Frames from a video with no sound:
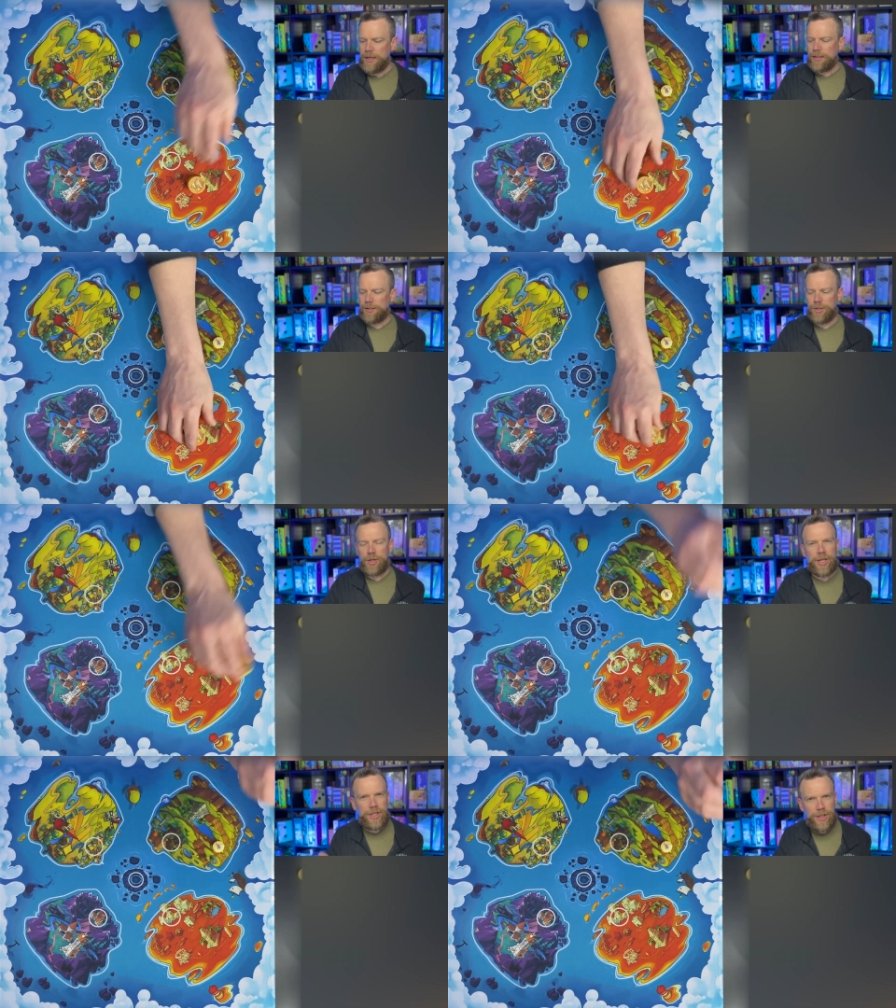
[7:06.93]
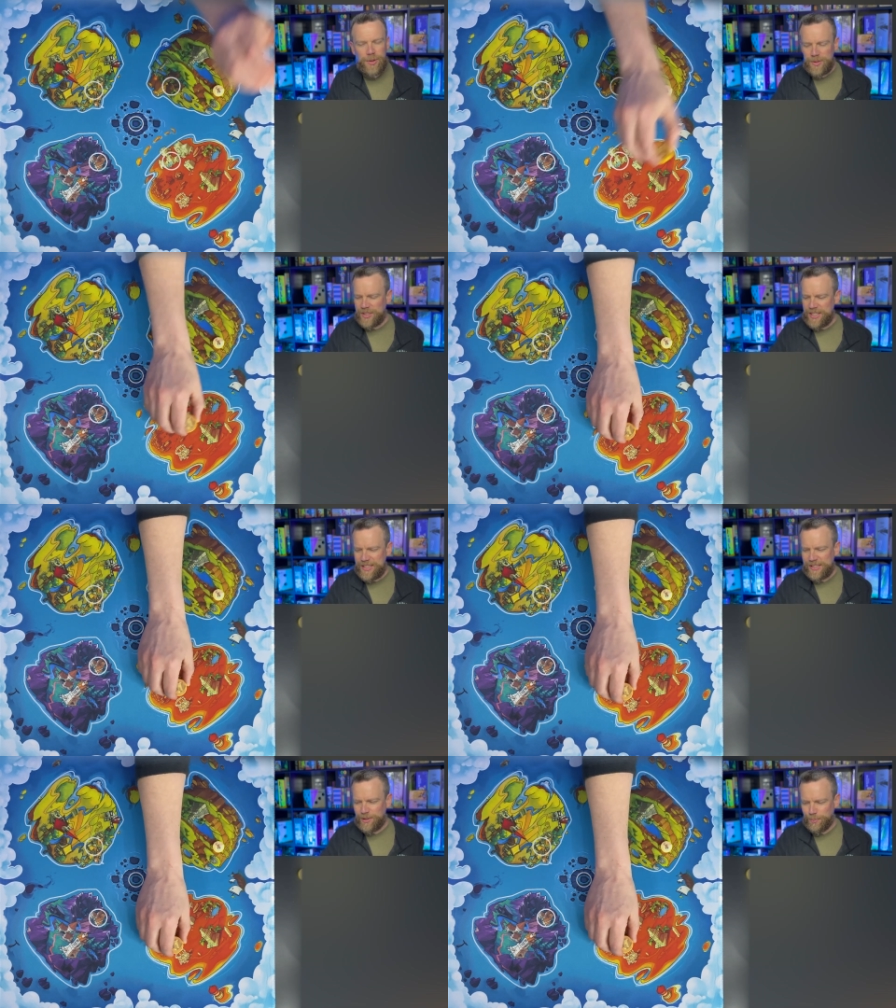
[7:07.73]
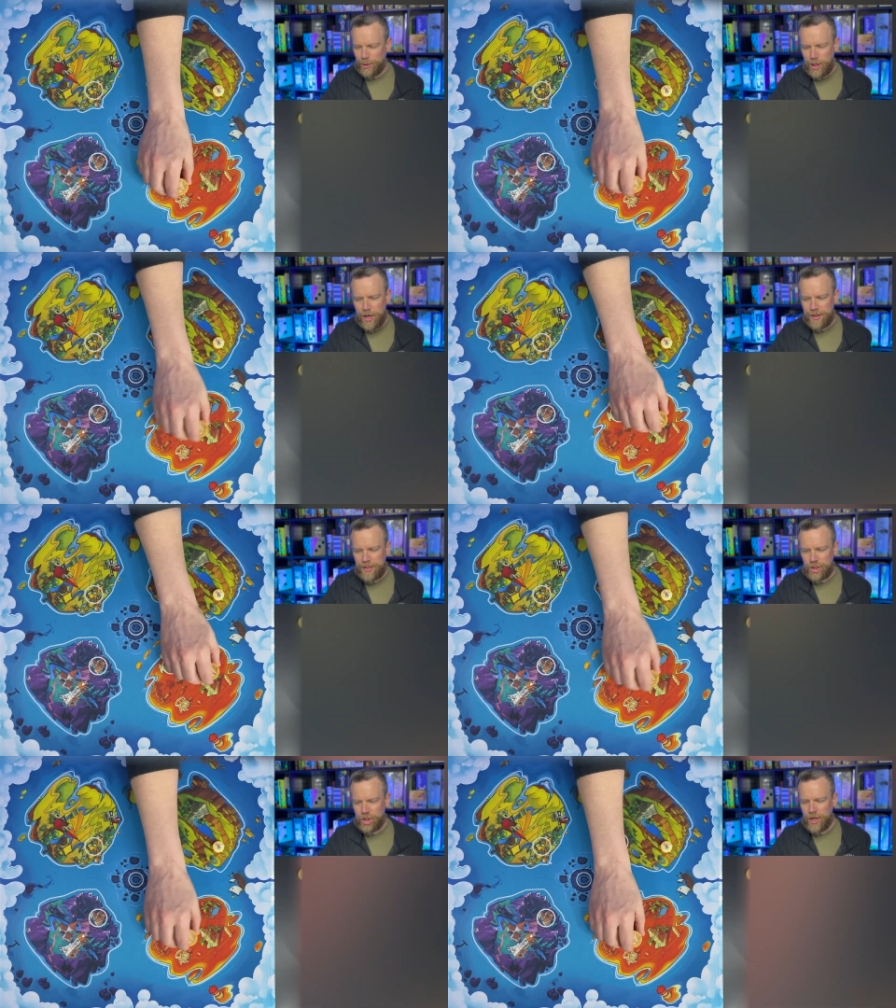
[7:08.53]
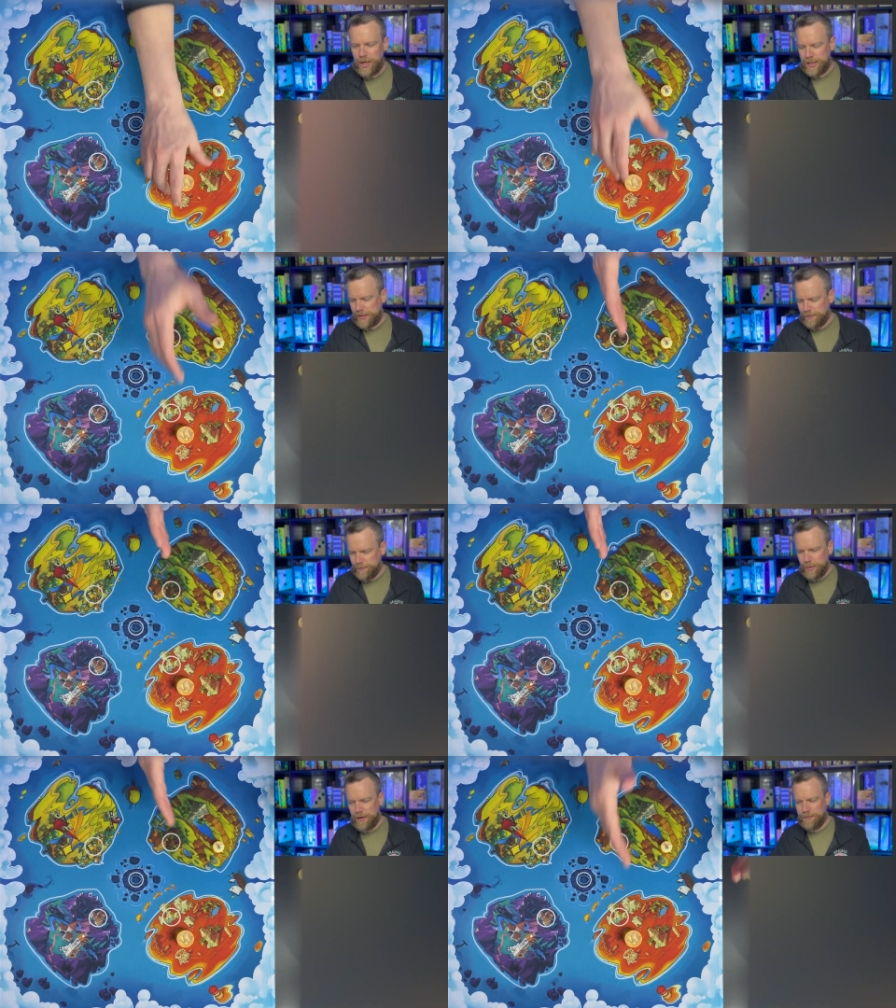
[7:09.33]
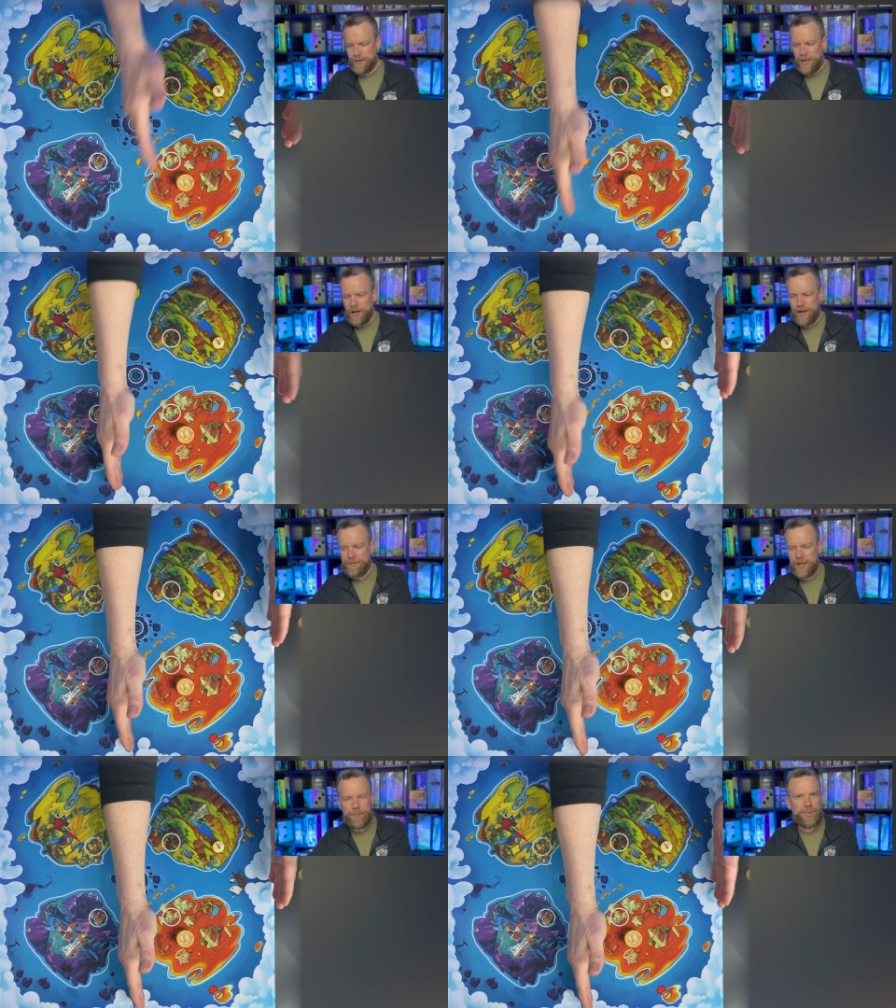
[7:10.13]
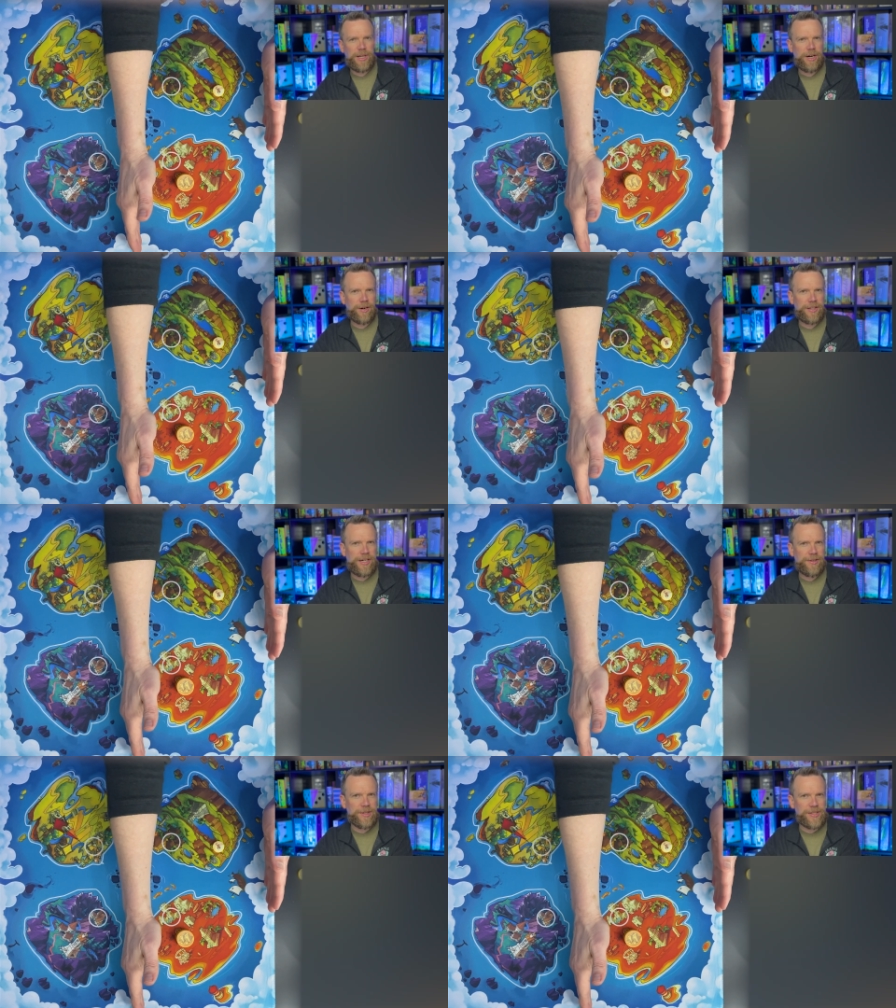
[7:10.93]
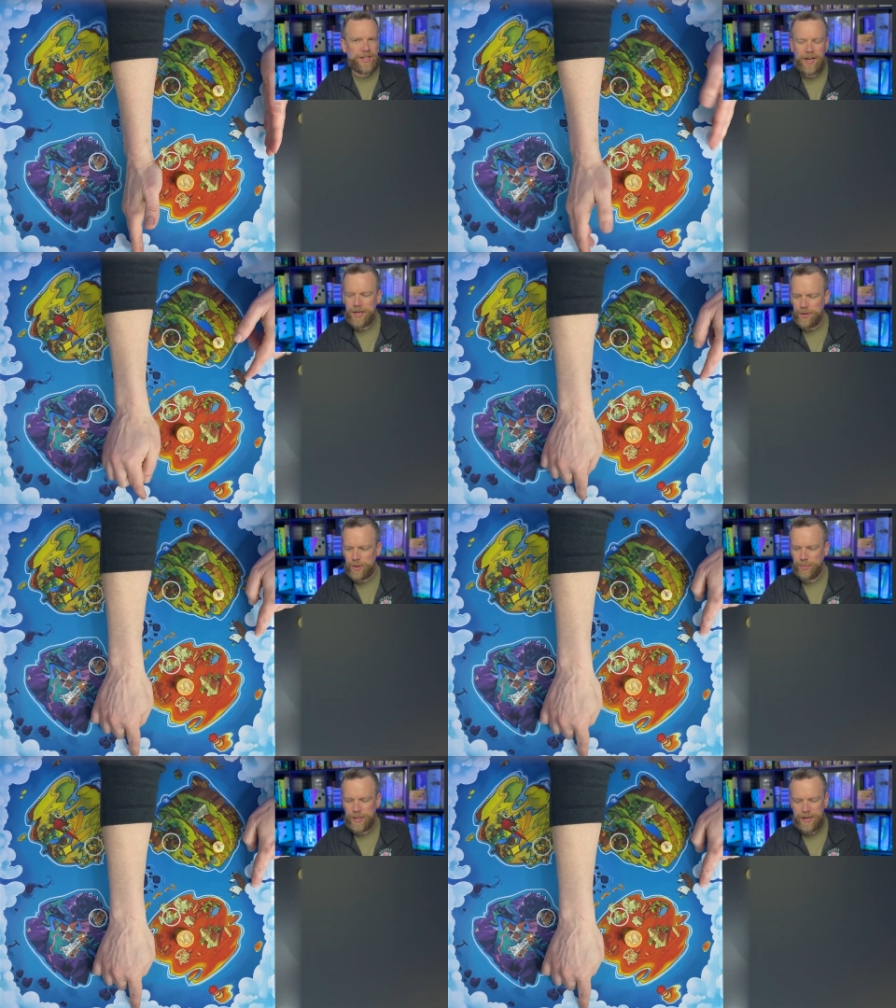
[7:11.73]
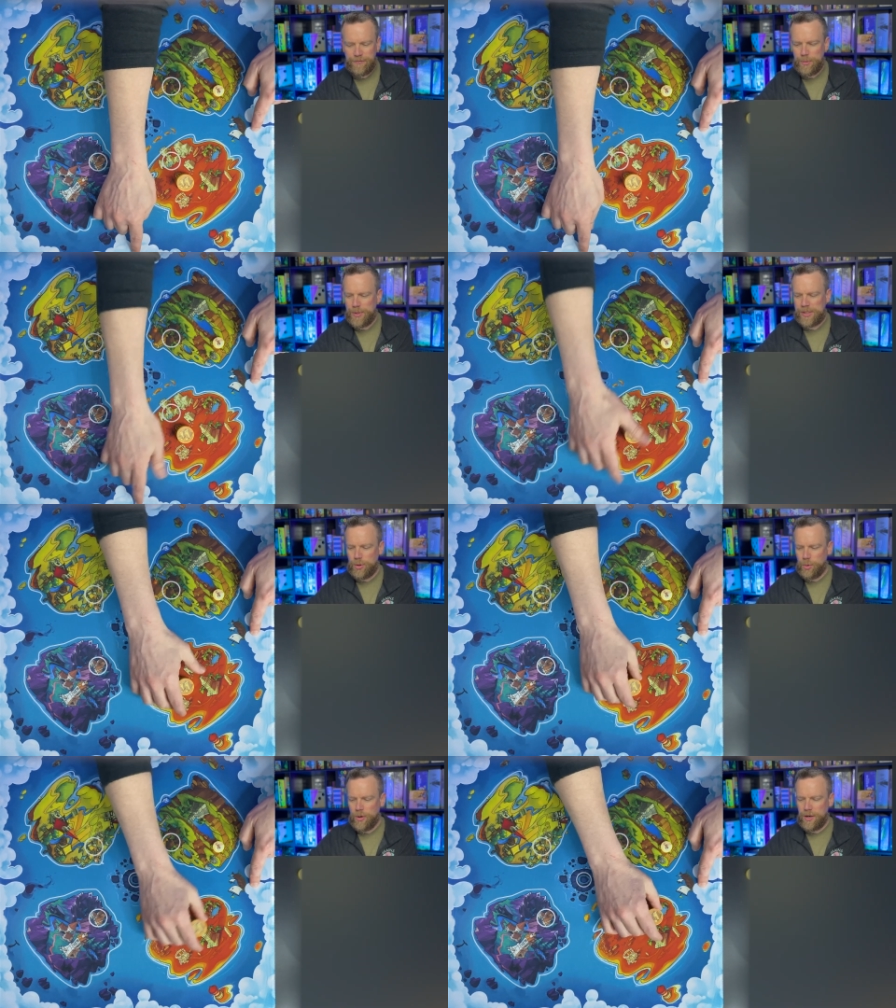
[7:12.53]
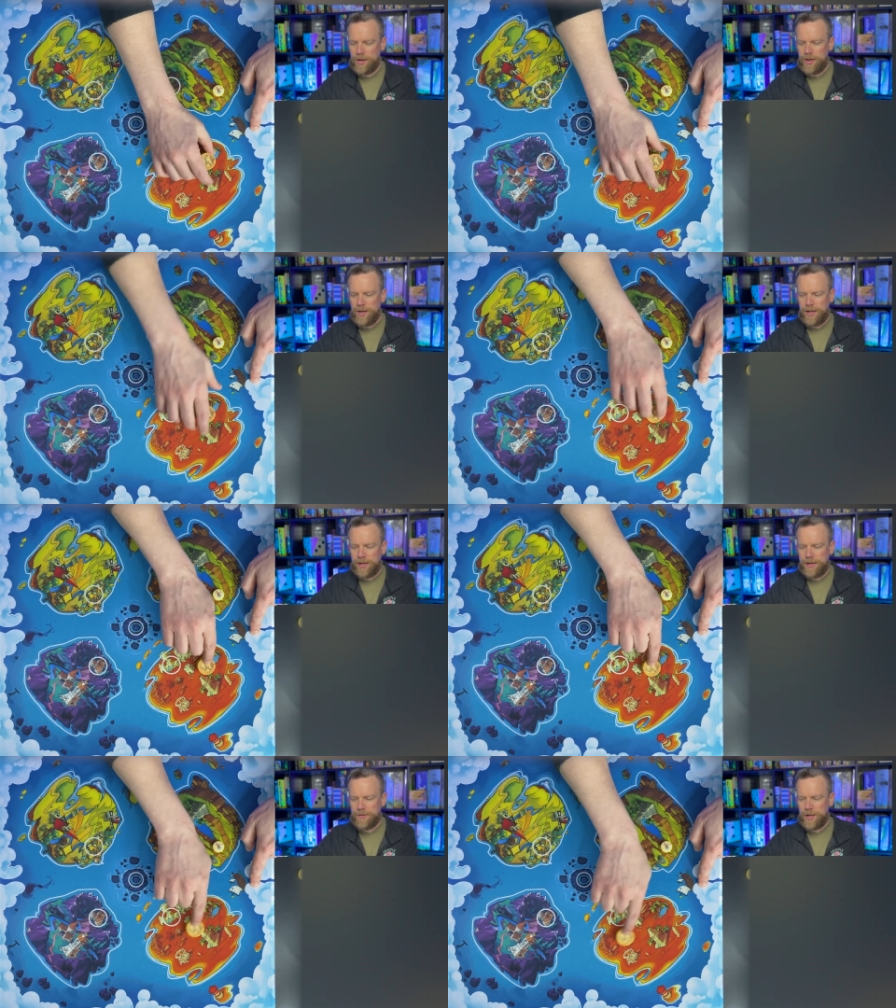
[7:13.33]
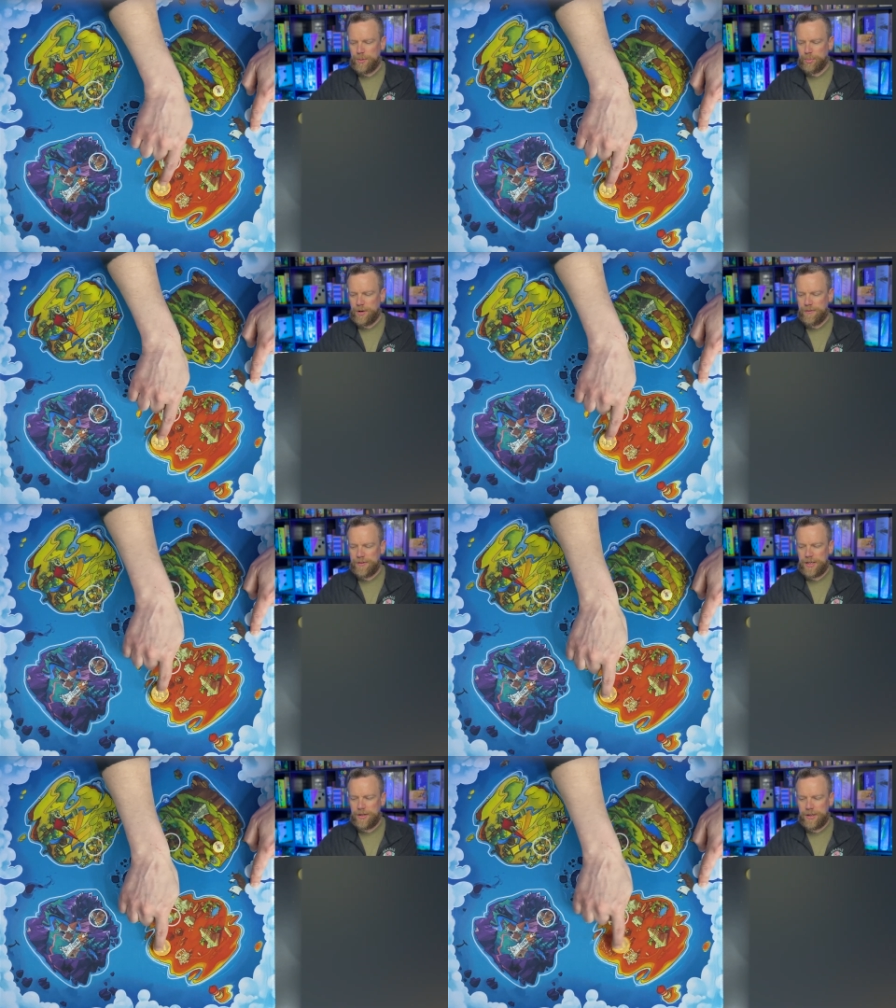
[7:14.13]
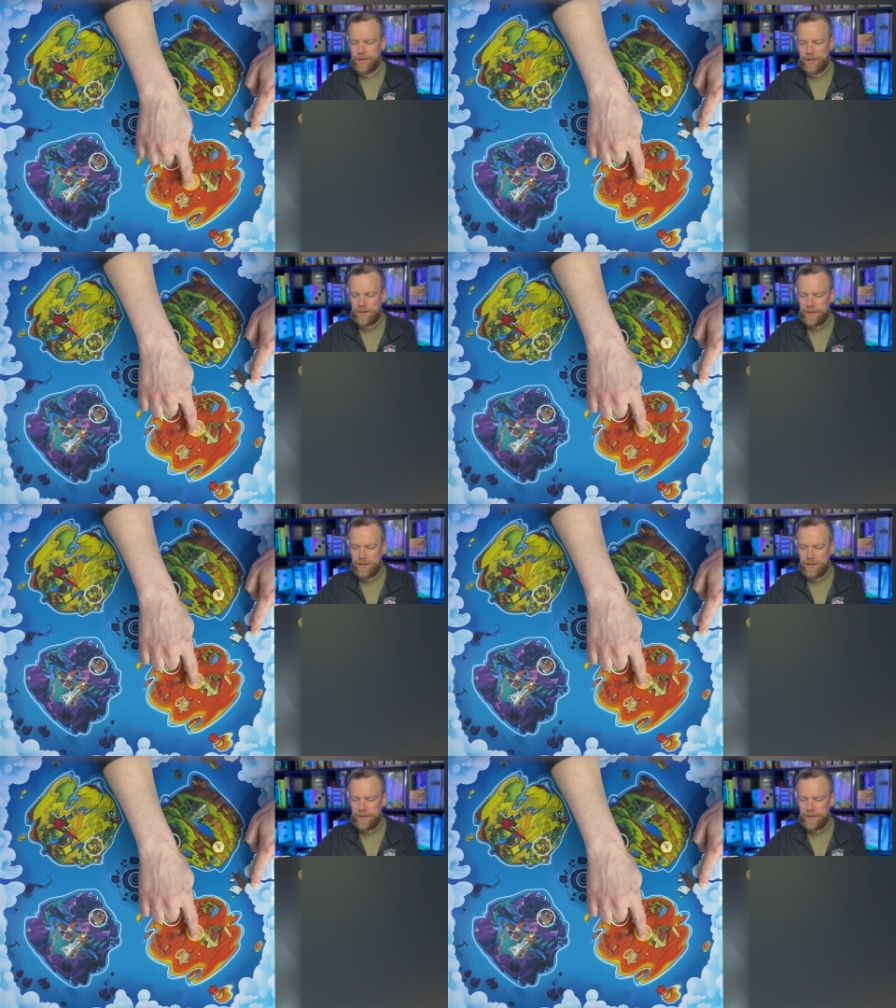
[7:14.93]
So you can use these to block the shots. If I've got a player on the other side who's playing from this corner and I've got a prophet on